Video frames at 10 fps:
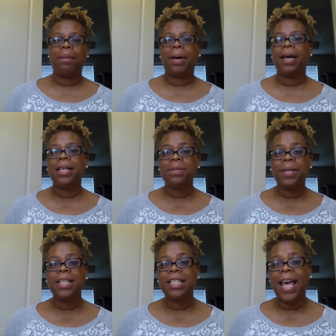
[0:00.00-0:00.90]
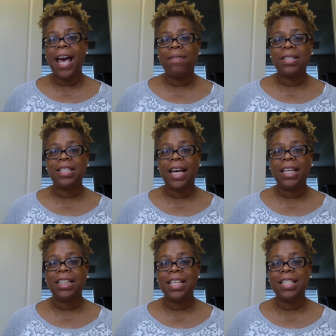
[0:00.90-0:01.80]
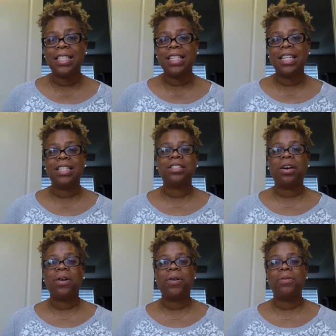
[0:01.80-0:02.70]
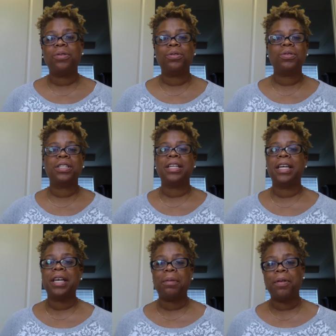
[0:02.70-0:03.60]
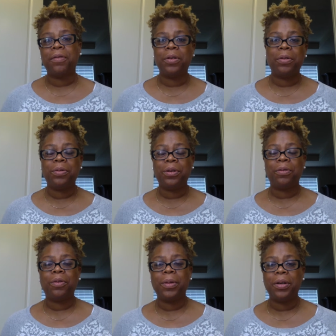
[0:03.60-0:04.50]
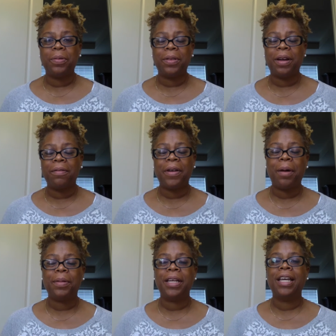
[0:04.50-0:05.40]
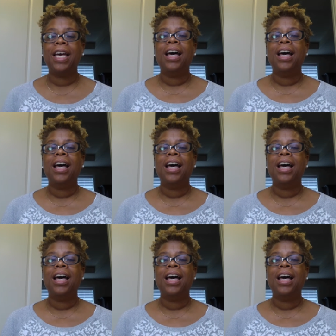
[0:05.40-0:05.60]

my husband is an avid cyclist and so you'll see him if you, you're familiar with our family